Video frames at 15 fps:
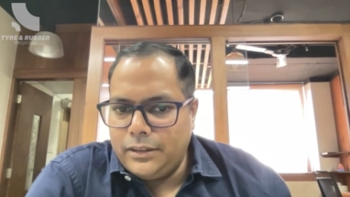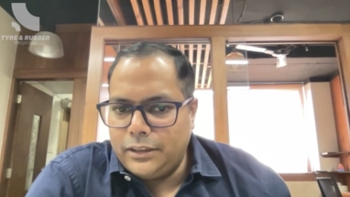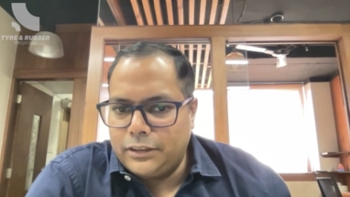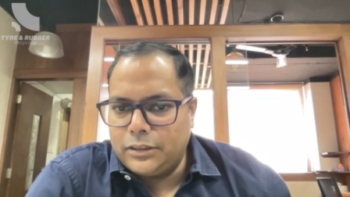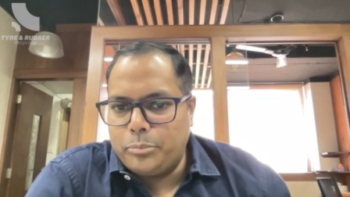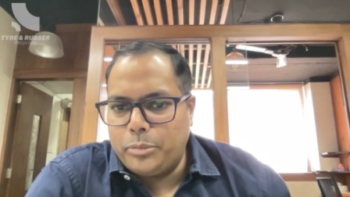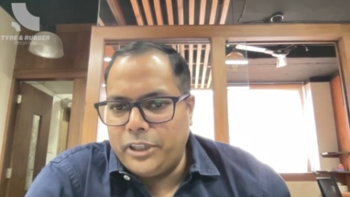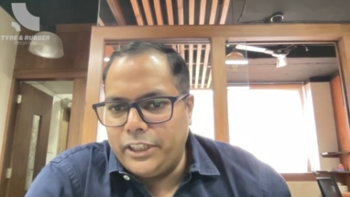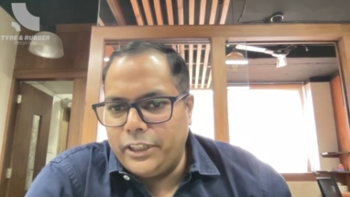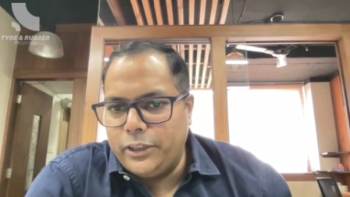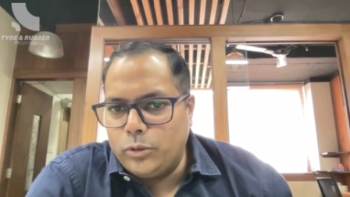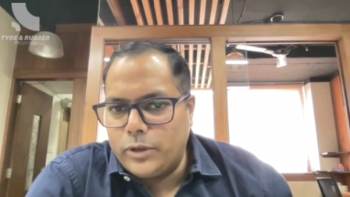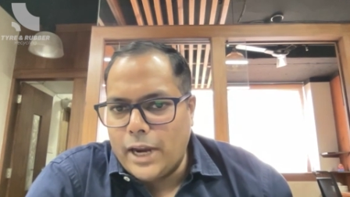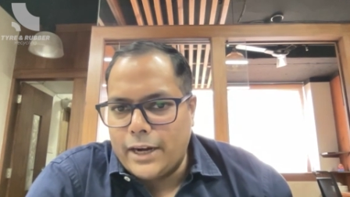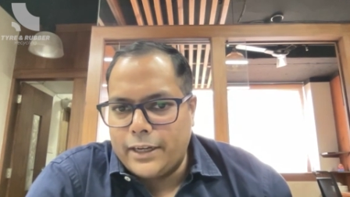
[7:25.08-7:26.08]
It's a pretty
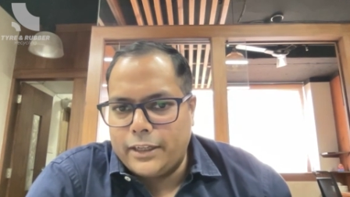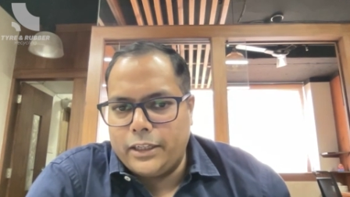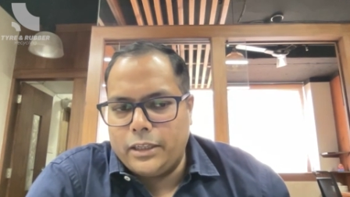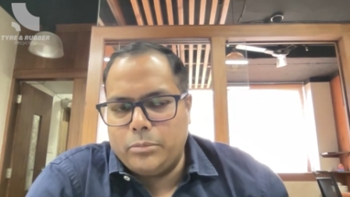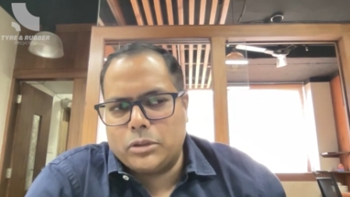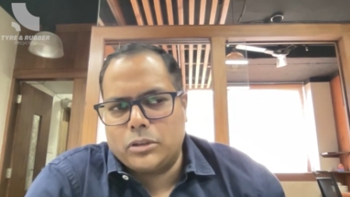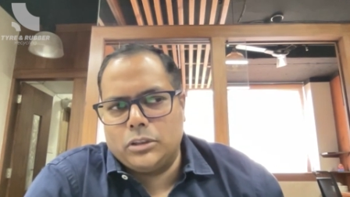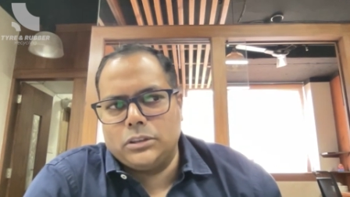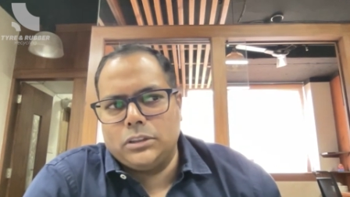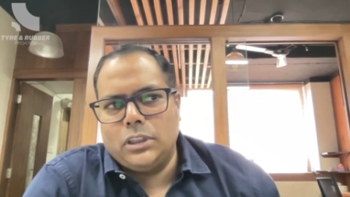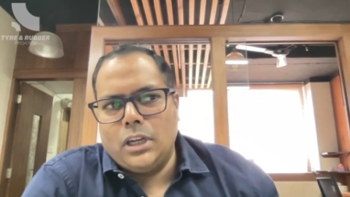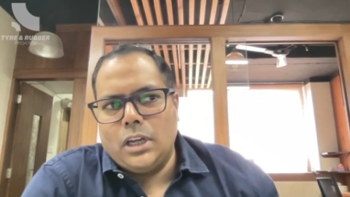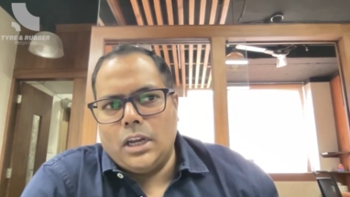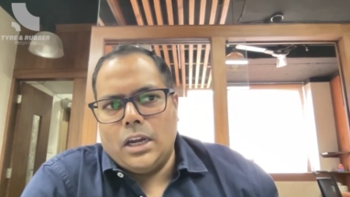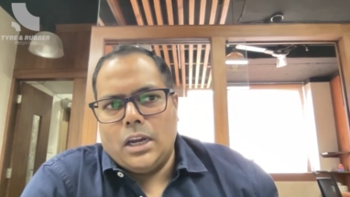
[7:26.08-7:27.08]
new category because
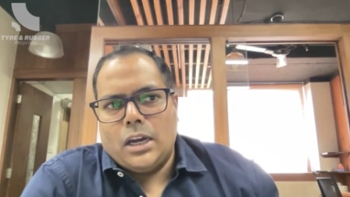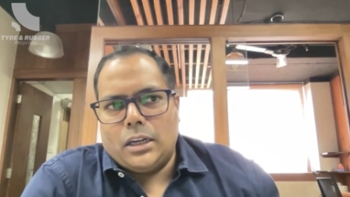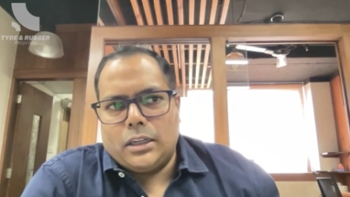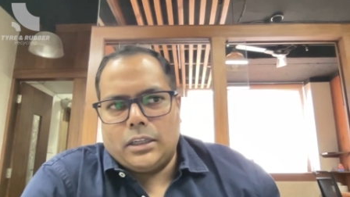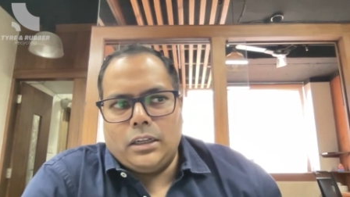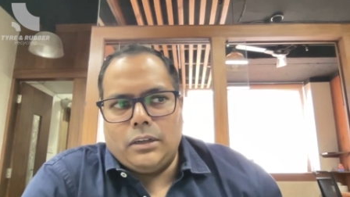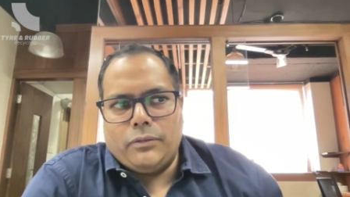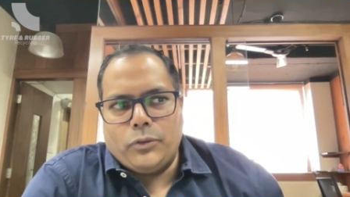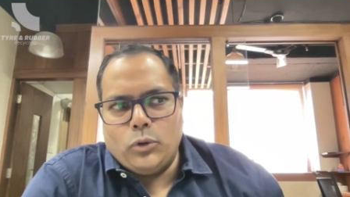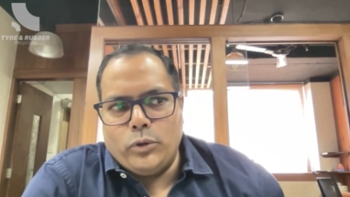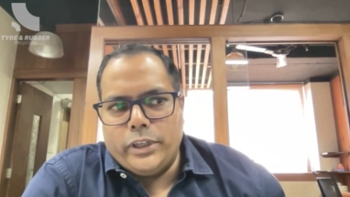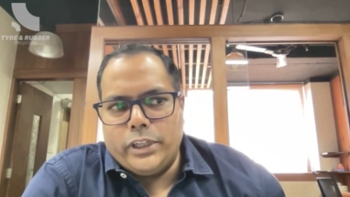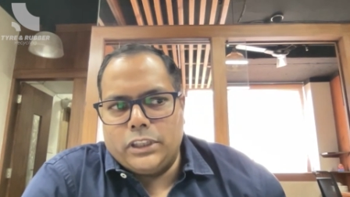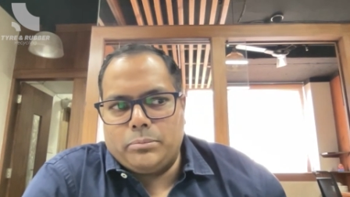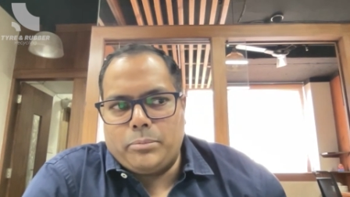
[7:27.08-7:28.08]
till few
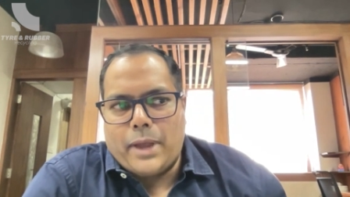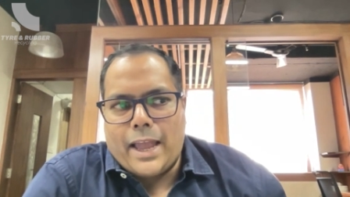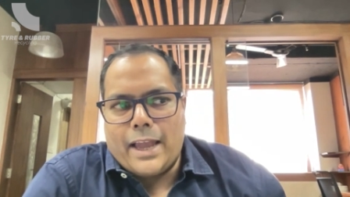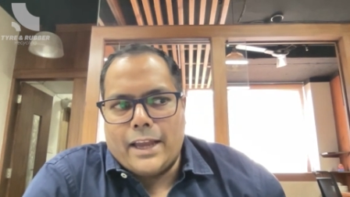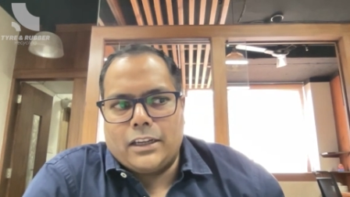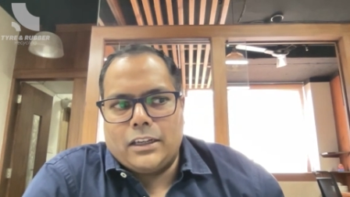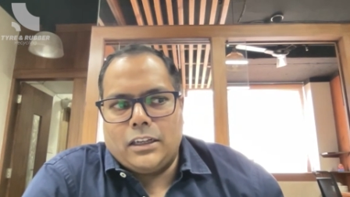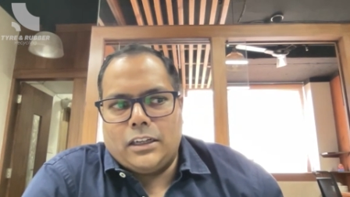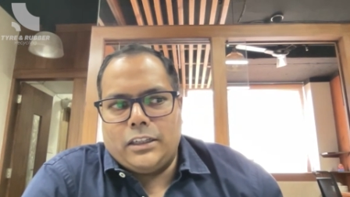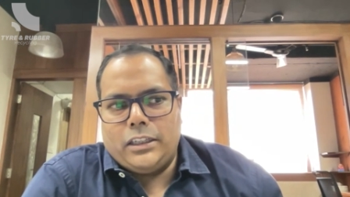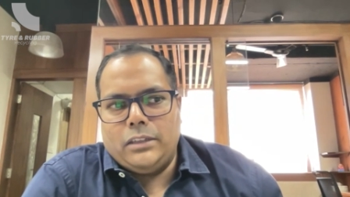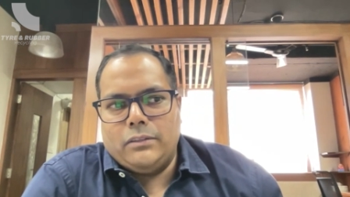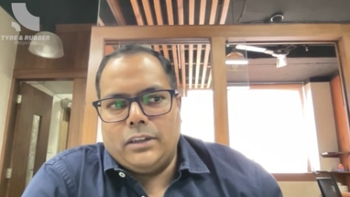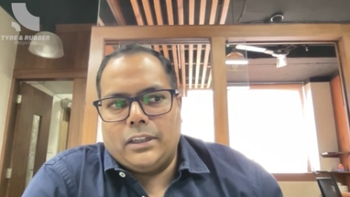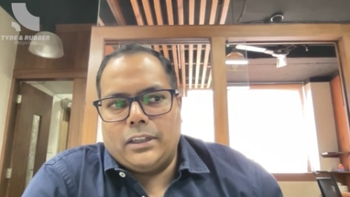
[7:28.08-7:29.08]
years back,
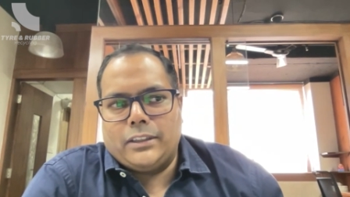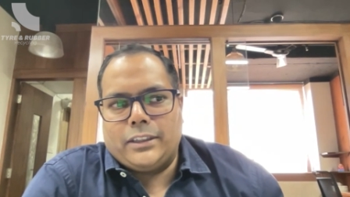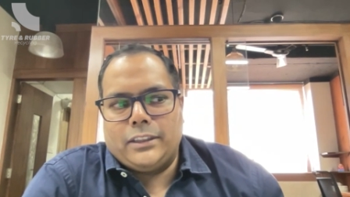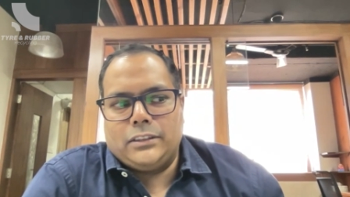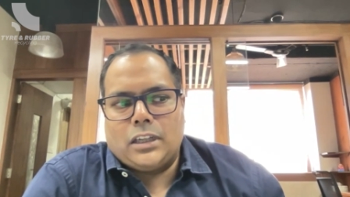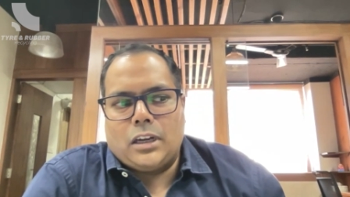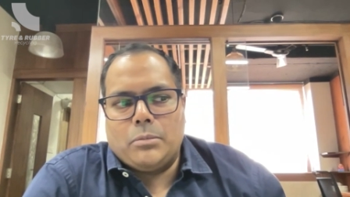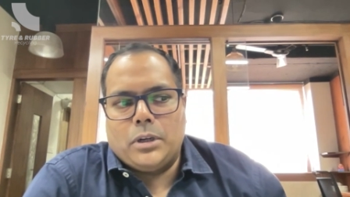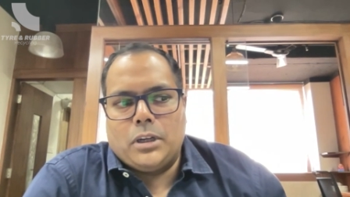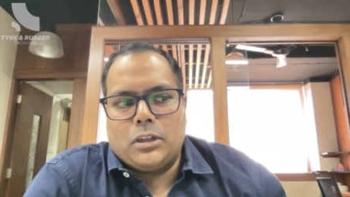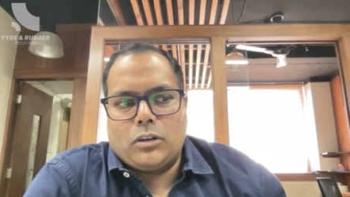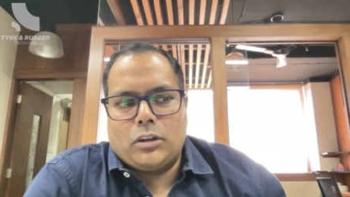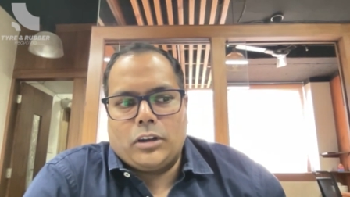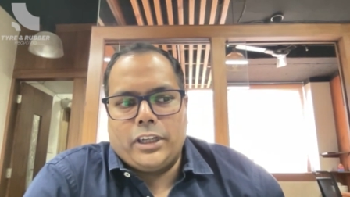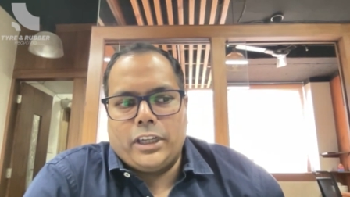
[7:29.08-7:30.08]
devulcanized rubber
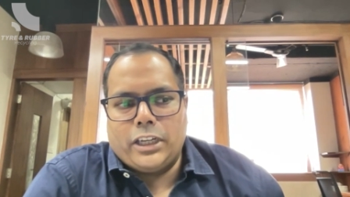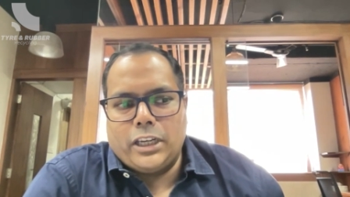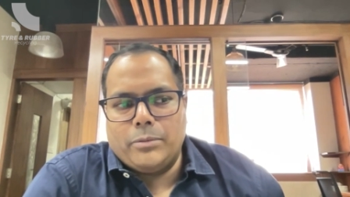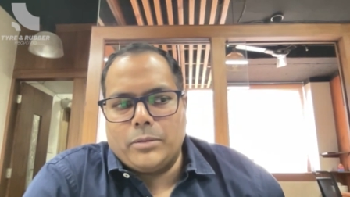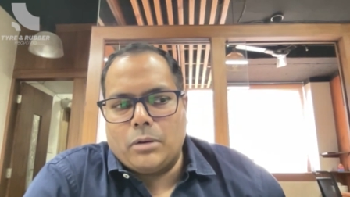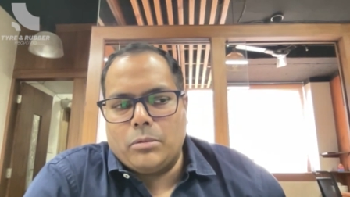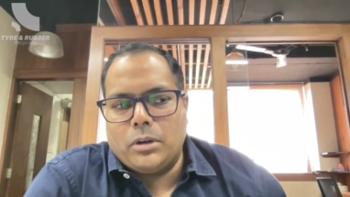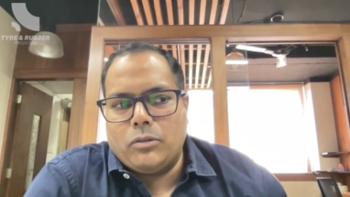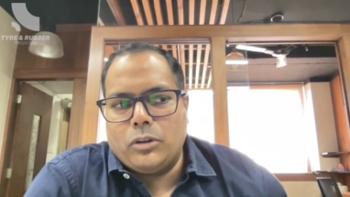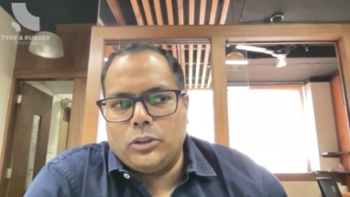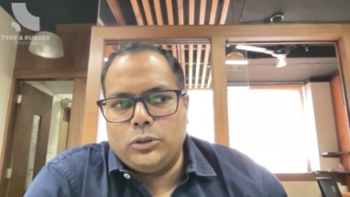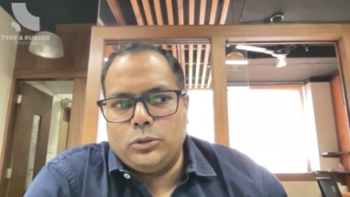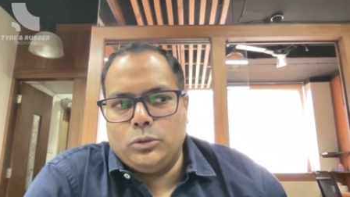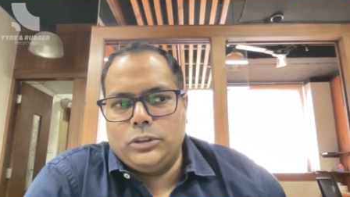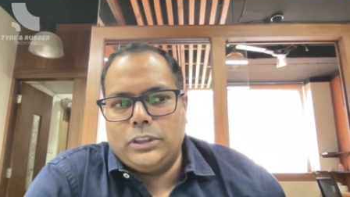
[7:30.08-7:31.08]
or reclaimed rubber
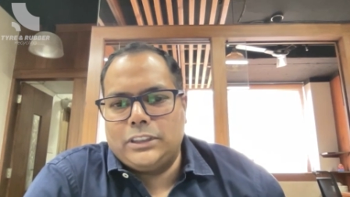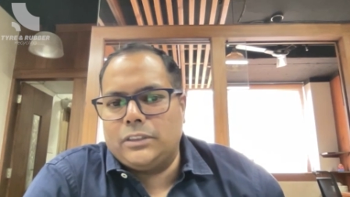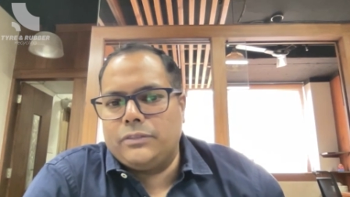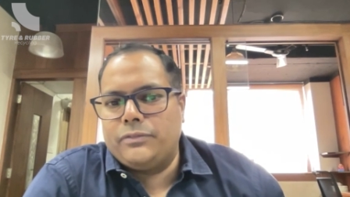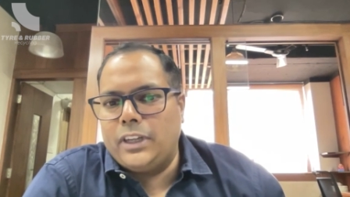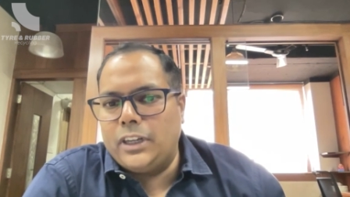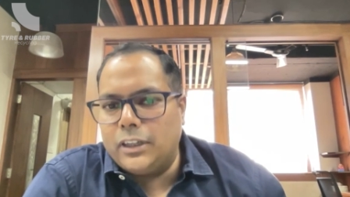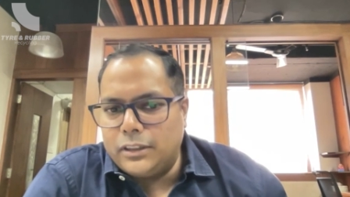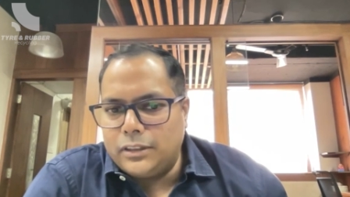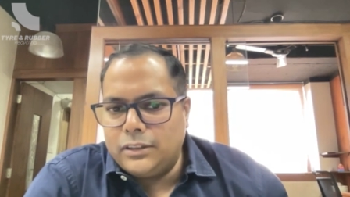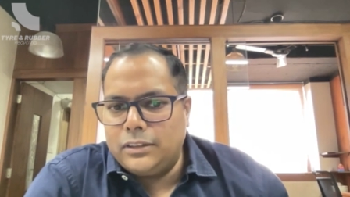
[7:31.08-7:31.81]
was used as a filler.